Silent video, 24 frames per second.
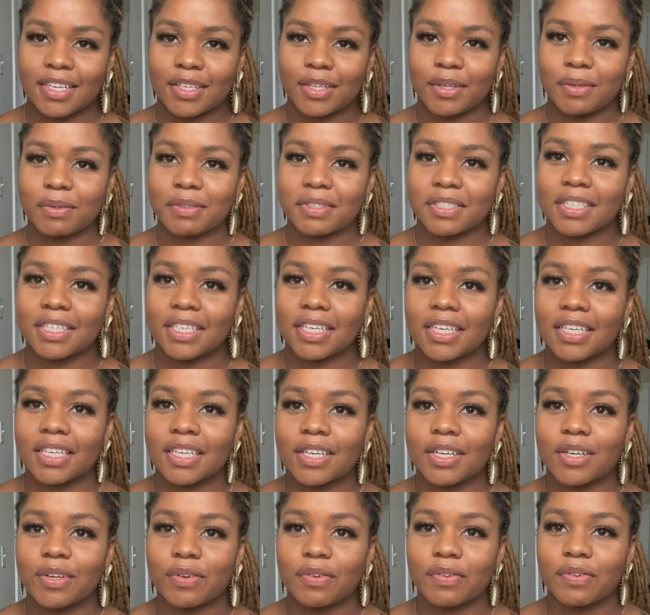do what she needs
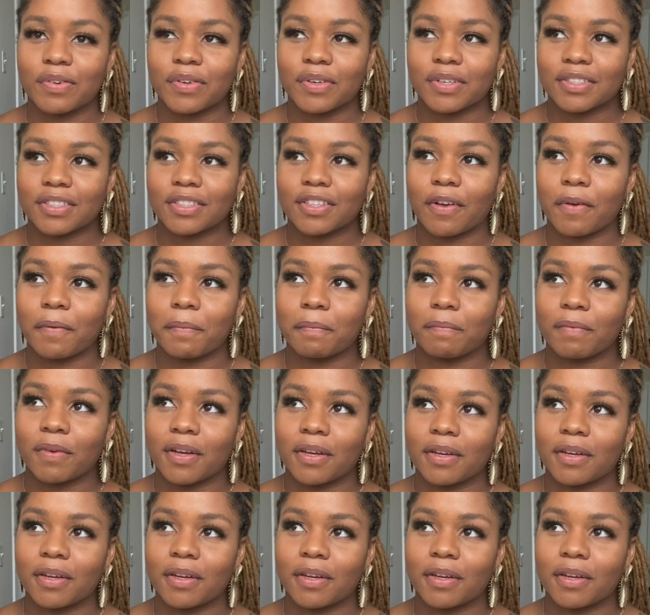to do for herself.